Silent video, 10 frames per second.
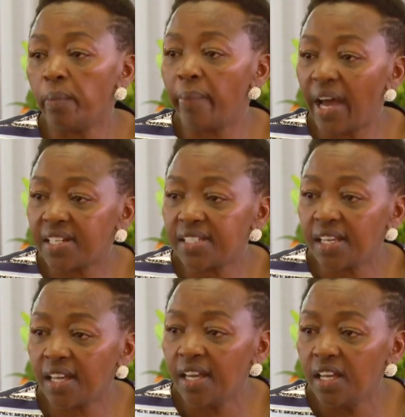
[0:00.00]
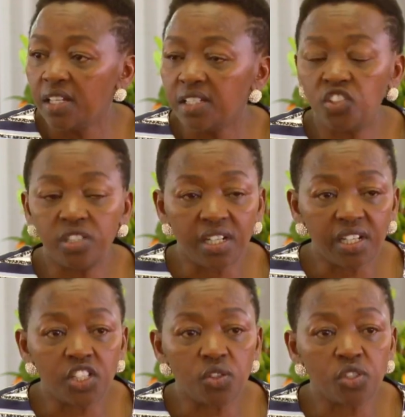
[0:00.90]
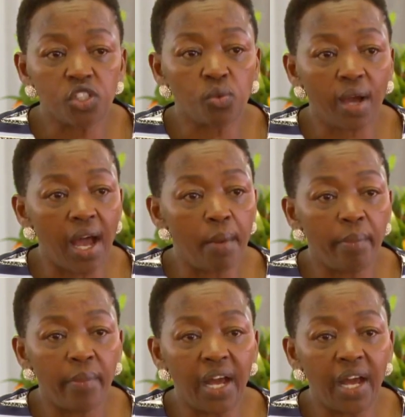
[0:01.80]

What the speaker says: impacting generations to come.